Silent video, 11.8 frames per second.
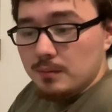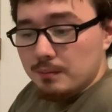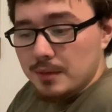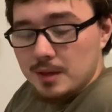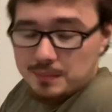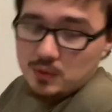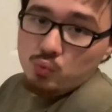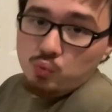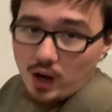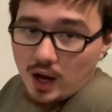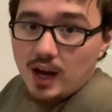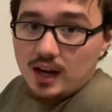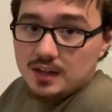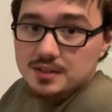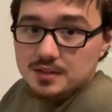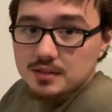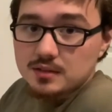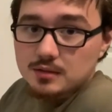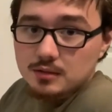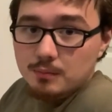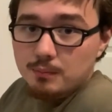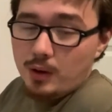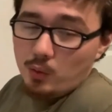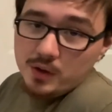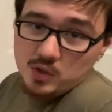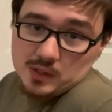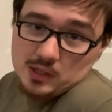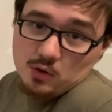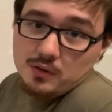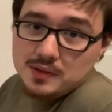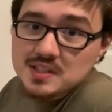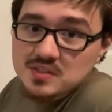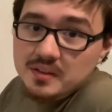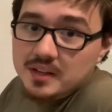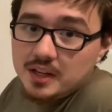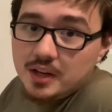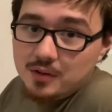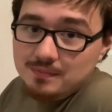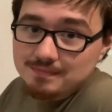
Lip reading: may be rocked by what you hear in this video.